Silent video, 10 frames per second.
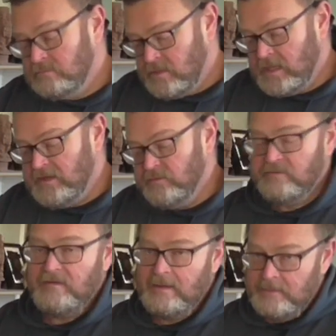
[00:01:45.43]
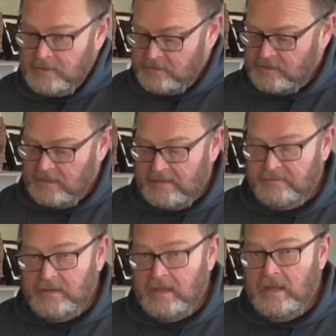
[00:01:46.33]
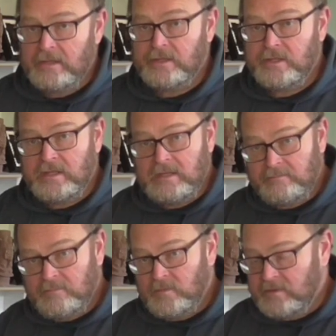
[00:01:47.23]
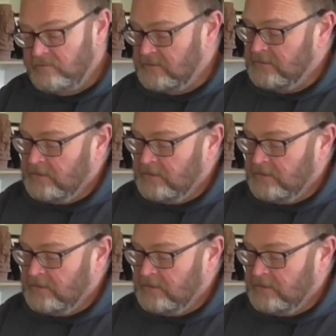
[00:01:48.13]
Cellulose fibres let the gas escape, whatever.